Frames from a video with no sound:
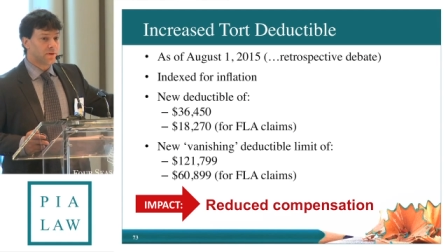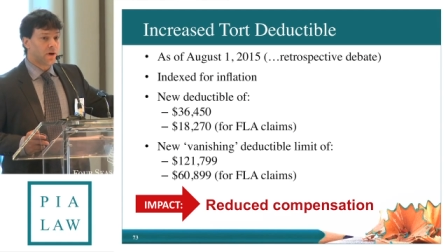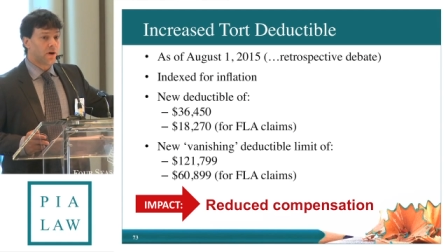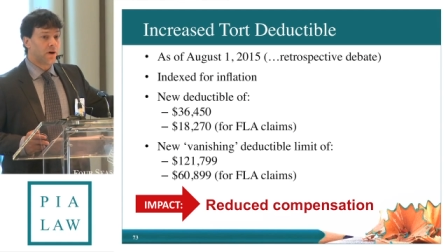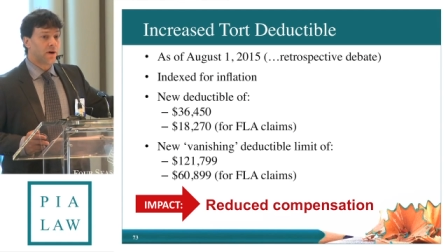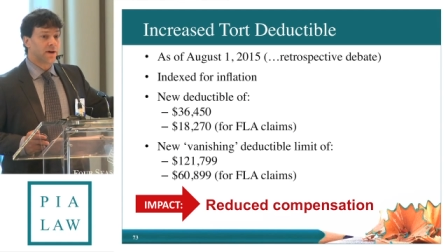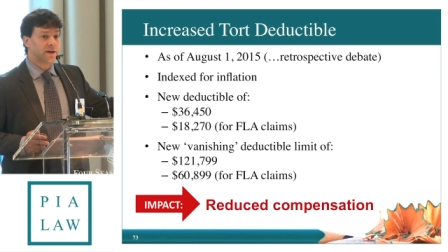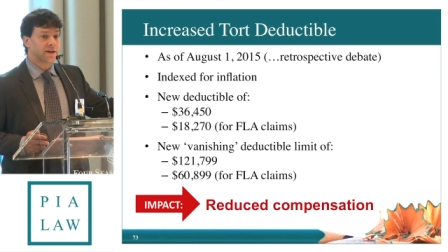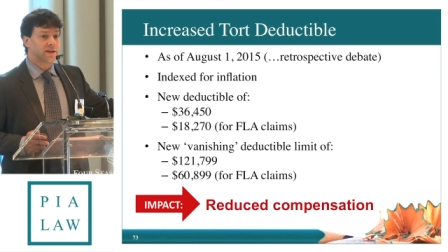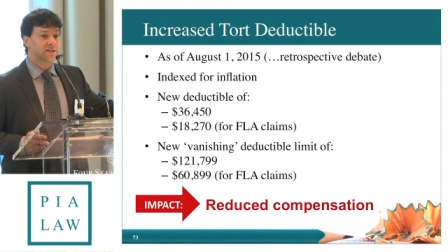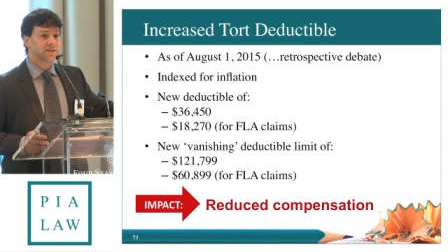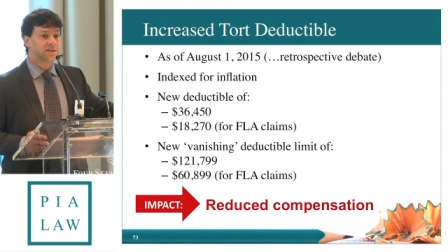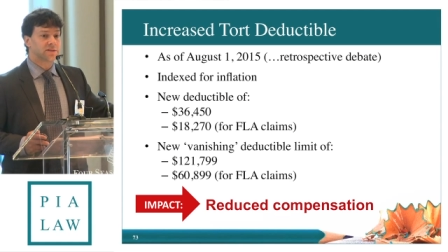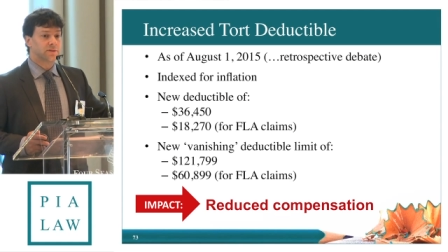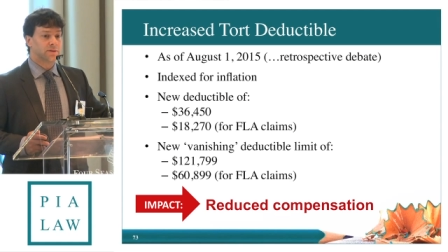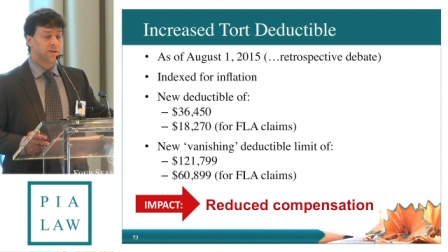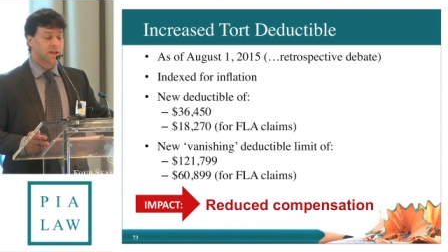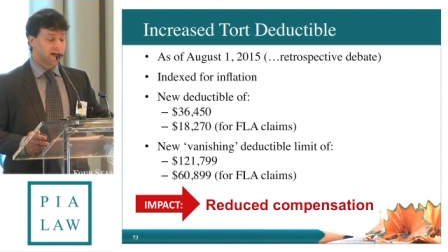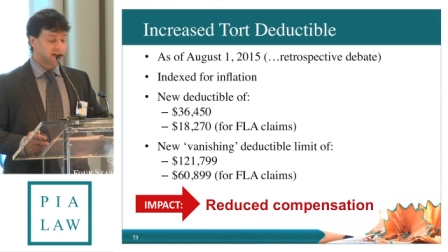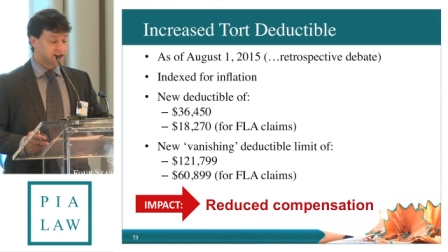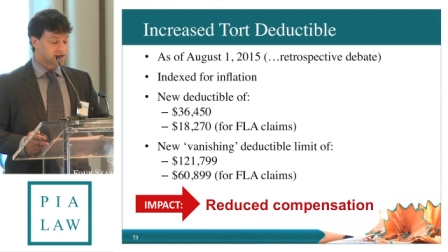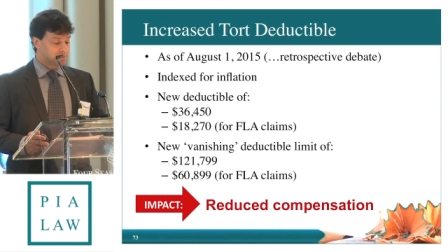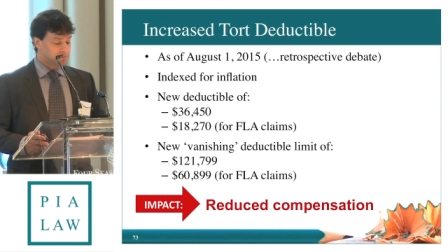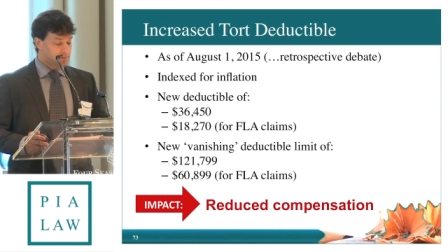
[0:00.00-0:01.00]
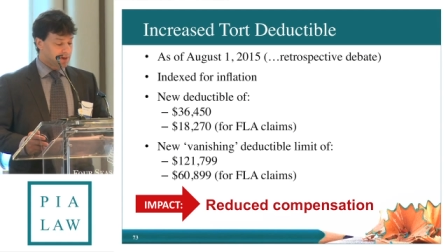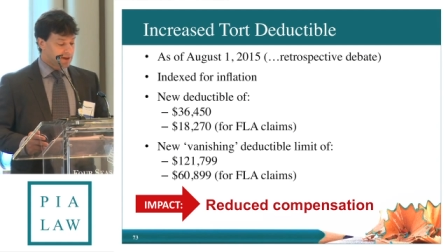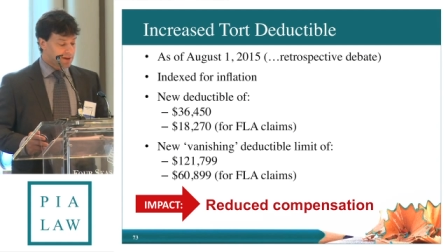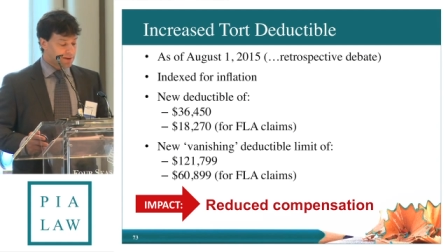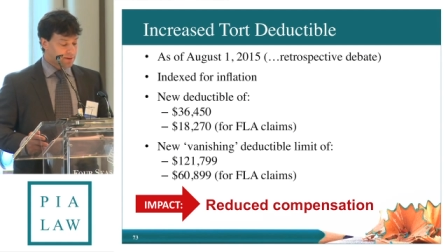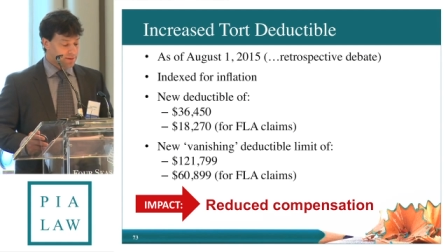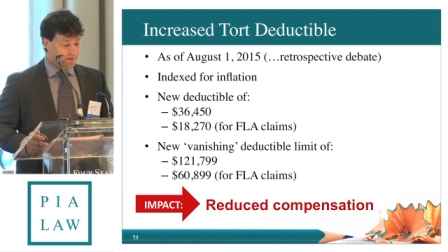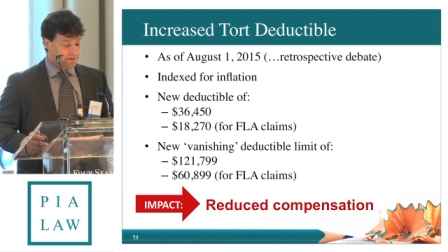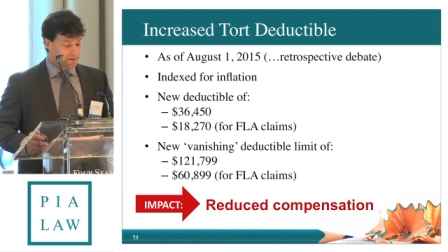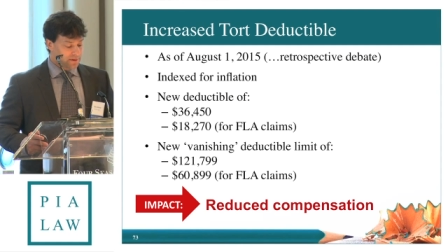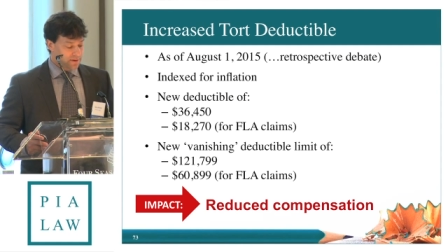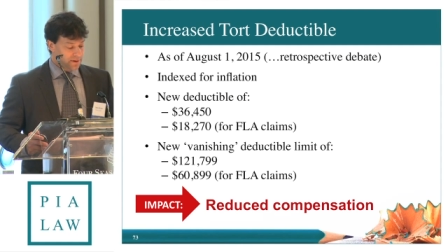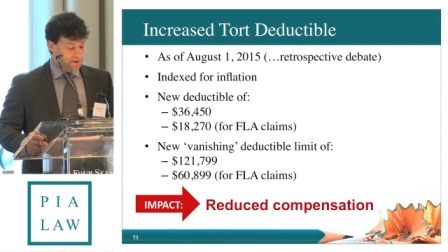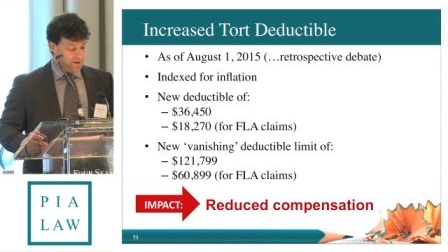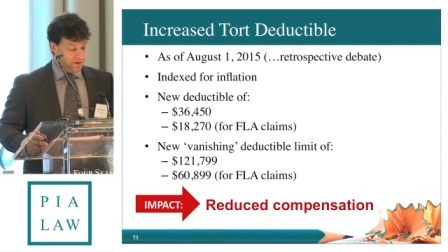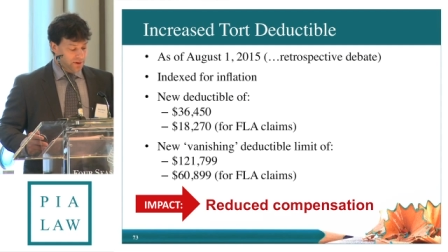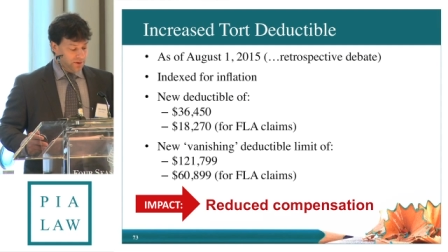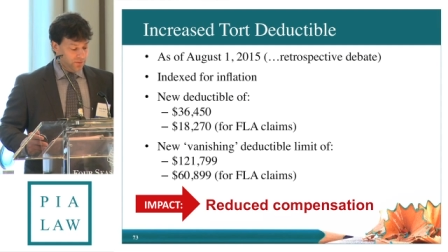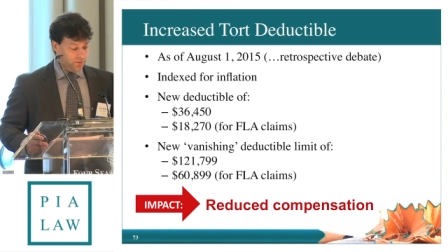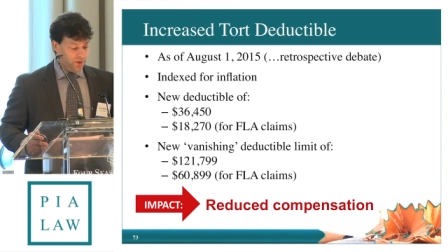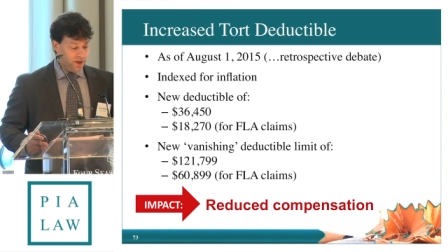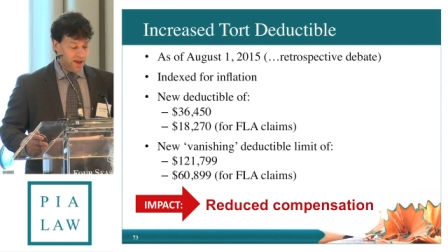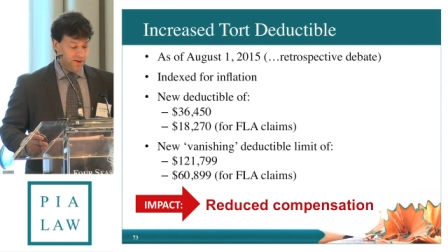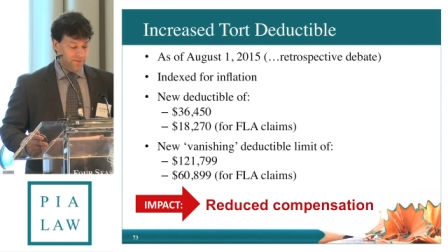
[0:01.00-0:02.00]
August, so last month,
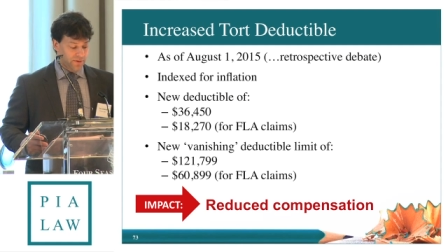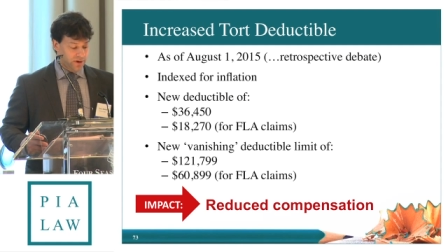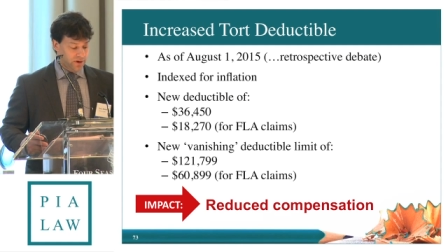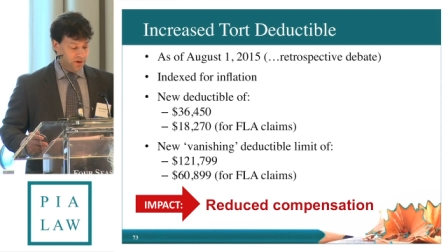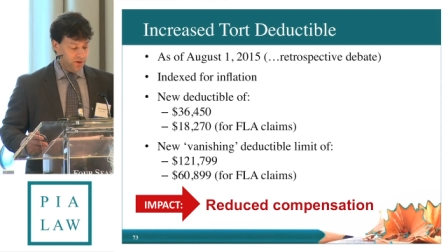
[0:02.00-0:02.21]
we have a